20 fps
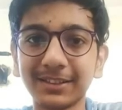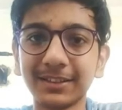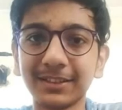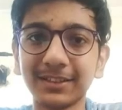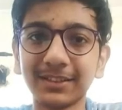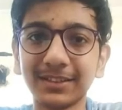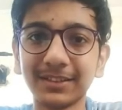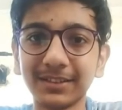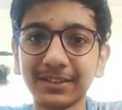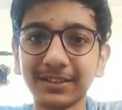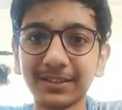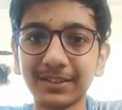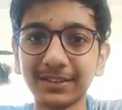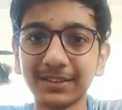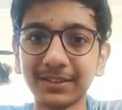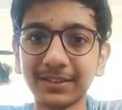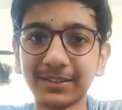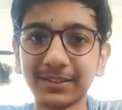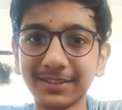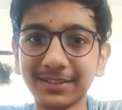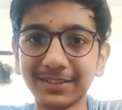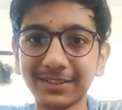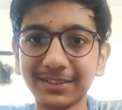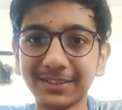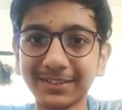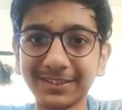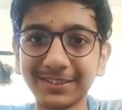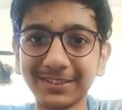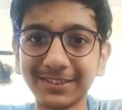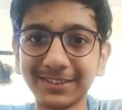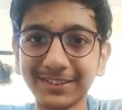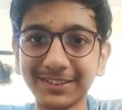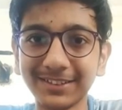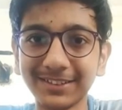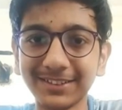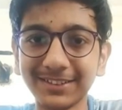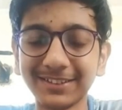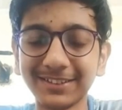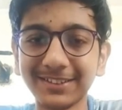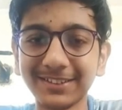
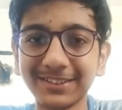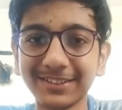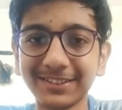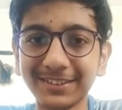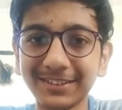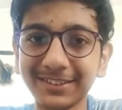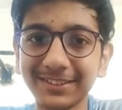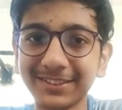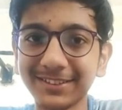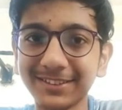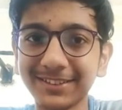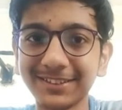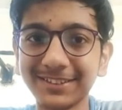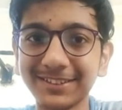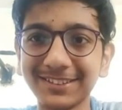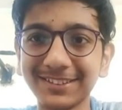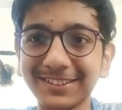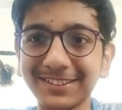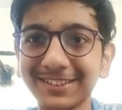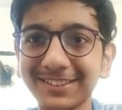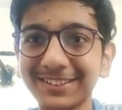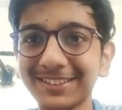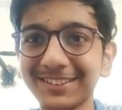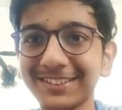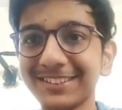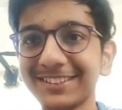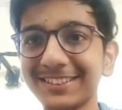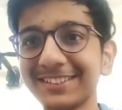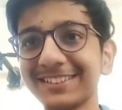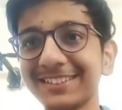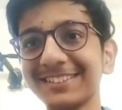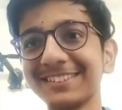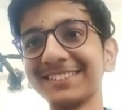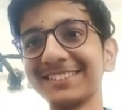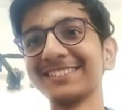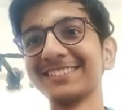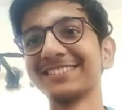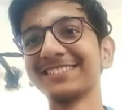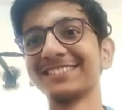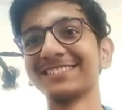
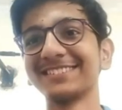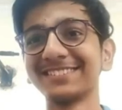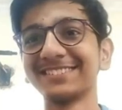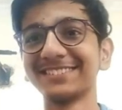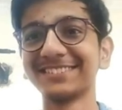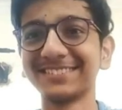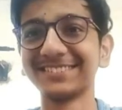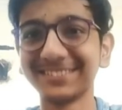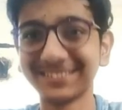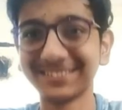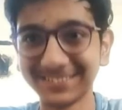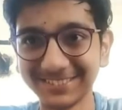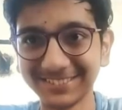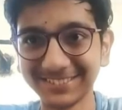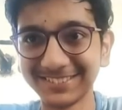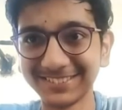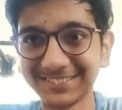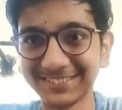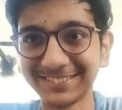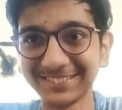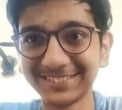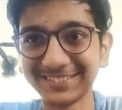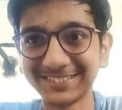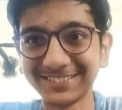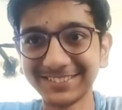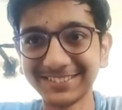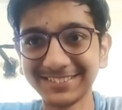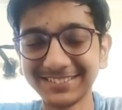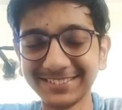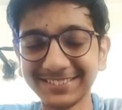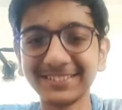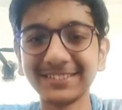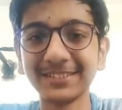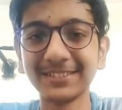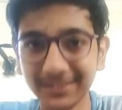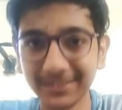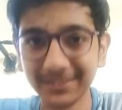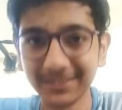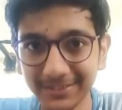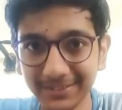
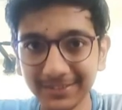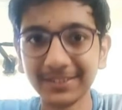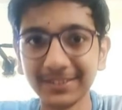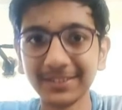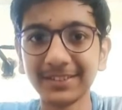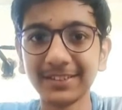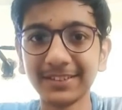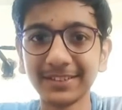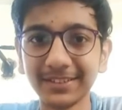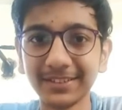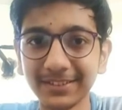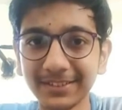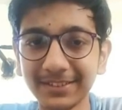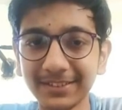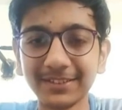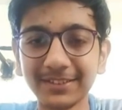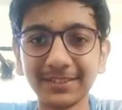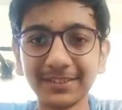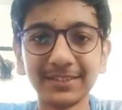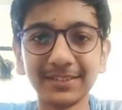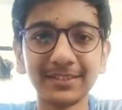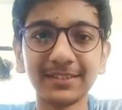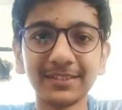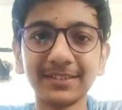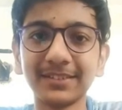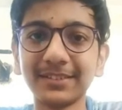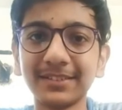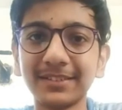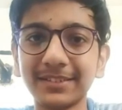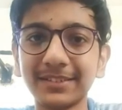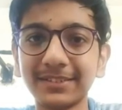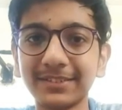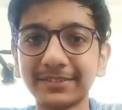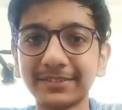The person shown says nothing.